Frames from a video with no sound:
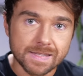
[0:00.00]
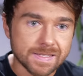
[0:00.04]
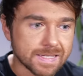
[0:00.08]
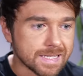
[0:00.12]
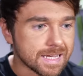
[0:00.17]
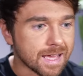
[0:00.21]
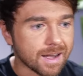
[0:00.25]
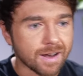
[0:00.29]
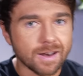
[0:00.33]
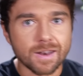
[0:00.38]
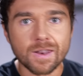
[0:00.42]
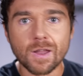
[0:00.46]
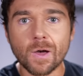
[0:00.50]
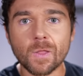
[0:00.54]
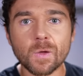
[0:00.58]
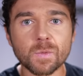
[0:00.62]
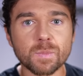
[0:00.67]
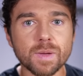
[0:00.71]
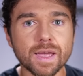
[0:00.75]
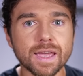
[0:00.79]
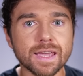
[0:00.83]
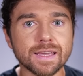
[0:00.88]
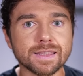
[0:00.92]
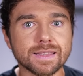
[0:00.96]
It's yet another
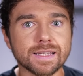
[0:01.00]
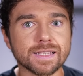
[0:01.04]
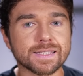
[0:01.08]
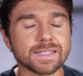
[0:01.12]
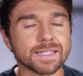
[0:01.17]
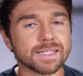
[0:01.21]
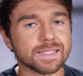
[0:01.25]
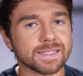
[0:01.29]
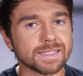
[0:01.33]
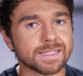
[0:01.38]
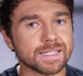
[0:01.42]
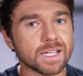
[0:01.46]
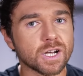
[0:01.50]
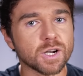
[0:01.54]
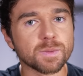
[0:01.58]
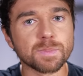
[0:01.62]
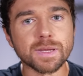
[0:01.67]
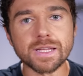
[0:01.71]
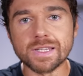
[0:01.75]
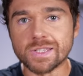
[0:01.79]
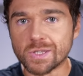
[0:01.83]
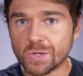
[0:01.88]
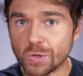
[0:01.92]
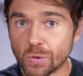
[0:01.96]
bank that's considered to
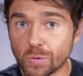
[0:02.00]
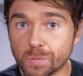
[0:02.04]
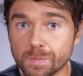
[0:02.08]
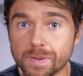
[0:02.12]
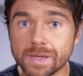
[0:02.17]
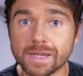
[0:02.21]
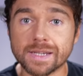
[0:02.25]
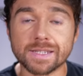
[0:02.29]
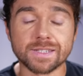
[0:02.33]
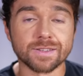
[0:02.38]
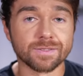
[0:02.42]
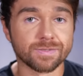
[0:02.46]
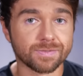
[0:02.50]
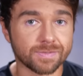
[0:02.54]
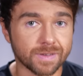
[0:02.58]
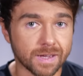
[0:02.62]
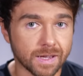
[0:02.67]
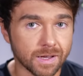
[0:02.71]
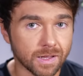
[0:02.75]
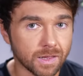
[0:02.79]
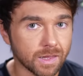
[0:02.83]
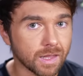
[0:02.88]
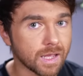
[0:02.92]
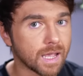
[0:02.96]
be too big to
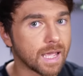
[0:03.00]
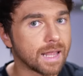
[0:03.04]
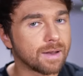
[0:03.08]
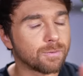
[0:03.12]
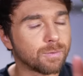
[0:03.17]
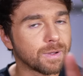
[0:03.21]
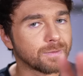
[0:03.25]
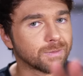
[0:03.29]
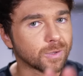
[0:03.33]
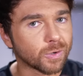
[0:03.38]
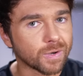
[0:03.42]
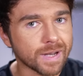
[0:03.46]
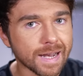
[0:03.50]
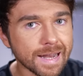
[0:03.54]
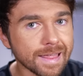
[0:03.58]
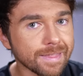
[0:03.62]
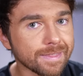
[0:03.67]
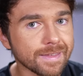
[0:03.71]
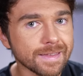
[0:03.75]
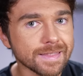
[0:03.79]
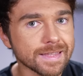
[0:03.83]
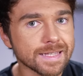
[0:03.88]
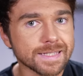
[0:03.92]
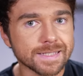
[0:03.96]
fail. And if we've learned
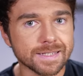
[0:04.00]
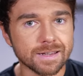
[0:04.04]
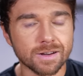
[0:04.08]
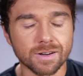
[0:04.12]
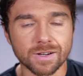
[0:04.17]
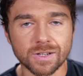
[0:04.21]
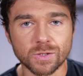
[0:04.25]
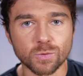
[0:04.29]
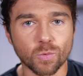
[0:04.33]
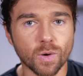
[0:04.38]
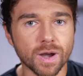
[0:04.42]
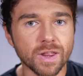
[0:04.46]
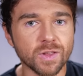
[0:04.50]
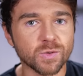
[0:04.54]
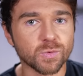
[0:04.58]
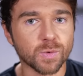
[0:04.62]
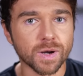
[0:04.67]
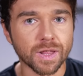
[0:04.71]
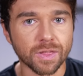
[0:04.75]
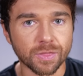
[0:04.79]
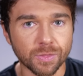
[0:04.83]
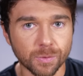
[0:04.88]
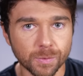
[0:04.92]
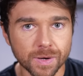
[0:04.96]
anything this year in twenty
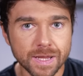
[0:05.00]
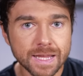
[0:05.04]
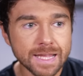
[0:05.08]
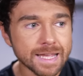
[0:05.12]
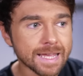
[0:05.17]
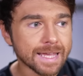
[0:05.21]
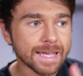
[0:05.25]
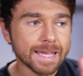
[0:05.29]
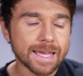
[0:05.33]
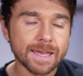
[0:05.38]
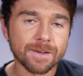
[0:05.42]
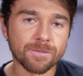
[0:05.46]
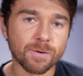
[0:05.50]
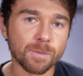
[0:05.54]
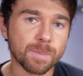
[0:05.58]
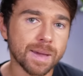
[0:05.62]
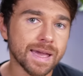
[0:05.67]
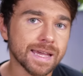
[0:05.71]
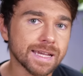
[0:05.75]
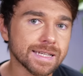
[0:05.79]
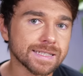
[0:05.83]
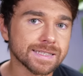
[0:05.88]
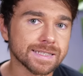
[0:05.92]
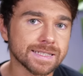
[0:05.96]
twenty-three, if a
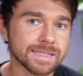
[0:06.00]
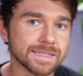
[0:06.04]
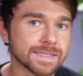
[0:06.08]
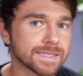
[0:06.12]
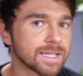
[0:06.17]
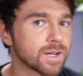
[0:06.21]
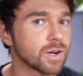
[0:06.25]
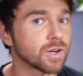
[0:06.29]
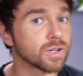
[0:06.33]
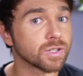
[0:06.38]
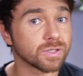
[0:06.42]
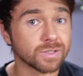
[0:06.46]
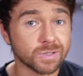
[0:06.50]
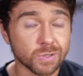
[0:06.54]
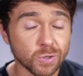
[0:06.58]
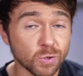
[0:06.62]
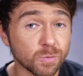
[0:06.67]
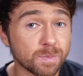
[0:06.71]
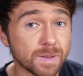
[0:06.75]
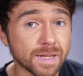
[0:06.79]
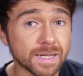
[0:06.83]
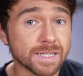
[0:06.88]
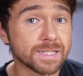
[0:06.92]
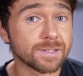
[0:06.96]
bank is considered
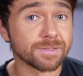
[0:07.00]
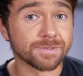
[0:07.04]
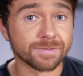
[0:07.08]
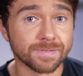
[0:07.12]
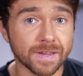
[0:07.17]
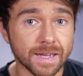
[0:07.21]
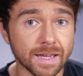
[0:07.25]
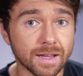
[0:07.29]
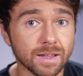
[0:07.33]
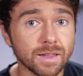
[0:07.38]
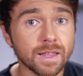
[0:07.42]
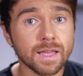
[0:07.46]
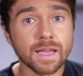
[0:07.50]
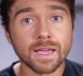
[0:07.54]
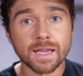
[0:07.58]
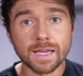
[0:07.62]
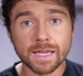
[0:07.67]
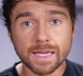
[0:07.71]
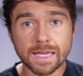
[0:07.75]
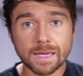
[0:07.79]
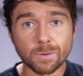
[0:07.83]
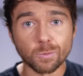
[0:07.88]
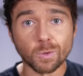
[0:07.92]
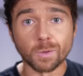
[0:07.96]
too big to fail,
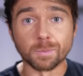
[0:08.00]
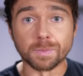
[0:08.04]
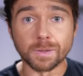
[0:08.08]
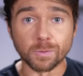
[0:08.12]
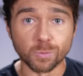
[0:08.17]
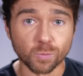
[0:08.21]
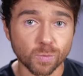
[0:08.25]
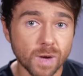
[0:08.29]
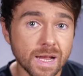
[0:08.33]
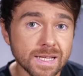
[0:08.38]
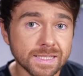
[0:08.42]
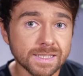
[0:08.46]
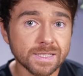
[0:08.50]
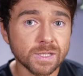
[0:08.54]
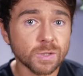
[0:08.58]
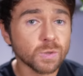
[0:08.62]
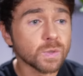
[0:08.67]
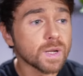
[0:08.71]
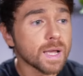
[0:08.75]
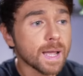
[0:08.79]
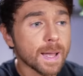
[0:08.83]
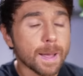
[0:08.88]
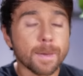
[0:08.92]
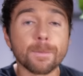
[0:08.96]
it will be
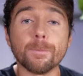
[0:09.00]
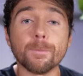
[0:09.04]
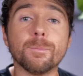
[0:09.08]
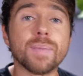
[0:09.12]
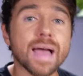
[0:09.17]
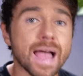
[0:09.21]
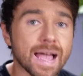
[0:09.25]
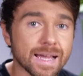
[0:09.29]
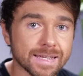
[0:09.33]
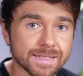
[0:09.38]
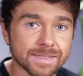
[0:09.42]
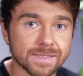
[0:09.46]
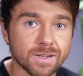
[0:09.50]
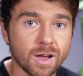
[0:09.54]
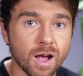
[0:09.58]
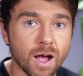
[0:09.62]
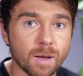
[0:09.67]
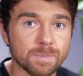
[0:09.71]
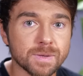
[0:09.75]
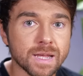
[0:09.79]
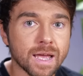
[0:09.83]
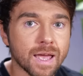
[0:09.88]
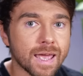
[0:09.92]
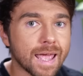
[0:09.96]
rescued,
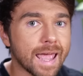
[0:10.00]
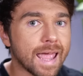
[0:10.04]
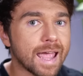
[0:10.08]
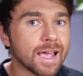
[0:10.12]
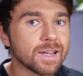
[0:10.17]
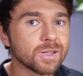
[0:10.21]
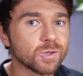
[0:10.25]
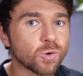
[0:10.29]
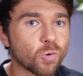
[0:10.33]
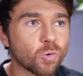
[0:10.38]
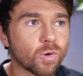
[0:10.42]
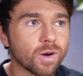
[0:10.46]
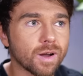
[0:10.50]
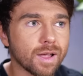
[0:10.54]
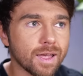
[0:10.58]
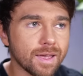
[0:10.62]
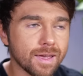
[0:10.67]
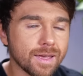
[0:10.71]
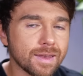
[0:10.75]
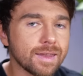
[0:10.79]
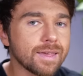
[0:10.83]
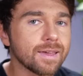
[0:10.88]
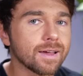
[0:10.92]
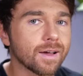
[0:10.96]
backstopped, and or
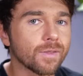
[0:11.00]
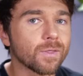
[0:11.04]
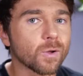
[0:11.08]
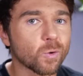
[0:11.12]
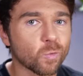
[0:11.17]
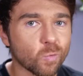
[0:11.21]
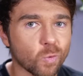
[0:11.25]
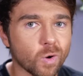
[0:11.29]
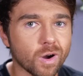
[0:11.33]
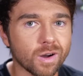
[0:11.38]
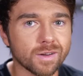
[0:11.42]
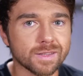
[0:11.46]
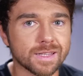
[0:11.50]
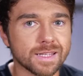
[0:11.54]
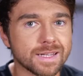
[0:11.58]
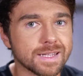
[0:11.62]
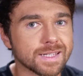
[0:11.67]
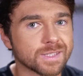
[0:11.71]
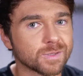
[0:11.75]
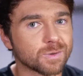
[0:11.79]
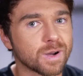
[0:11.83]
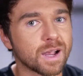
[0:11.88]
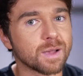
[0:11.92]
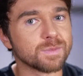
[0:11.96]
any other word that
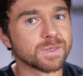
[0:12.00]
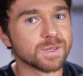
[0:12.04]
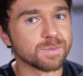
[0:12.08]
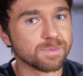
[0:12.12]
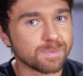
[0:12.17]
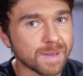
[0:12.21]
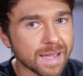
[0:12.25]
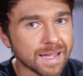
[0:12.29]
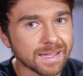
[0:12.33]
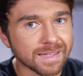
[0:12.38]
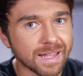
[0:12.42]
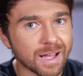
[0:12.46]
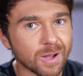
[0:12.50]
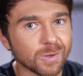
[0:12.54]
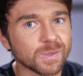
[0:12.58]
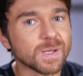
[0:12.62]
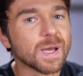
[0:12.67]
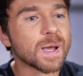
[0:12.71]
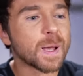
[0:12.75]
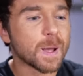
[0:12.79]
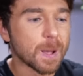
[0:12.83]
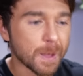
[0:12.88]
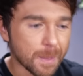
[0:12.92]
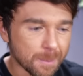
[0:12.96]
describes a bailout
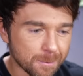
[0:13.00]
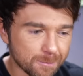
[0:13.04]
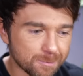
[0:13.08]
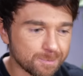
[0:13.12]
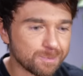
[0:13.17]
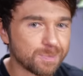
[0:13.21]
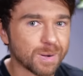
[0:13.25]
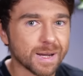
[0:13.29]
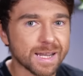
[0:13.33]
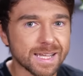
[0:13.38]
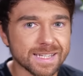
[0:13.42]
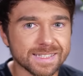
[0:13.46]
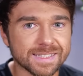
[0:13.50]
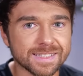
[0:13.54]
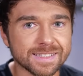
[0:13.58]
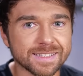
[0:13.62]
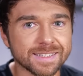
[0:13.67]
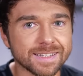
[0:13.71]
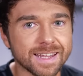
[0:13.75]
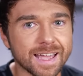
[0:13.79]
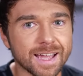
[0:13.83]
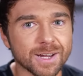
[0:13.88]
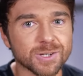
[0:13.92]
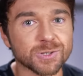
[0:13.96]
but
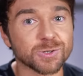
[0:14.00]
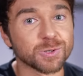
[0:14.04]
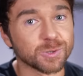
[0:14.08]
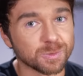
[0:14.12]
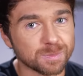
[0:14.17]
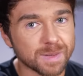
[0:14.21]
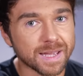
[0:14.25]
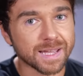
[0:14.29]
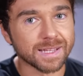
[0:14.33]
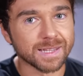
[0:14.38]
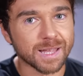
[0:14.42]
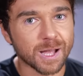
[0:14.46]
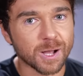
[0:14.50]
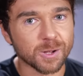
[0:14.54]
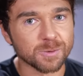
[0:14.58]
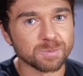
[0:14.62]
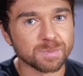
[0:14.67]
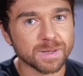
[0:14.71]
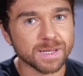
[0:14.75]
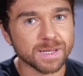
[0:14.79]
isn't an actual bailout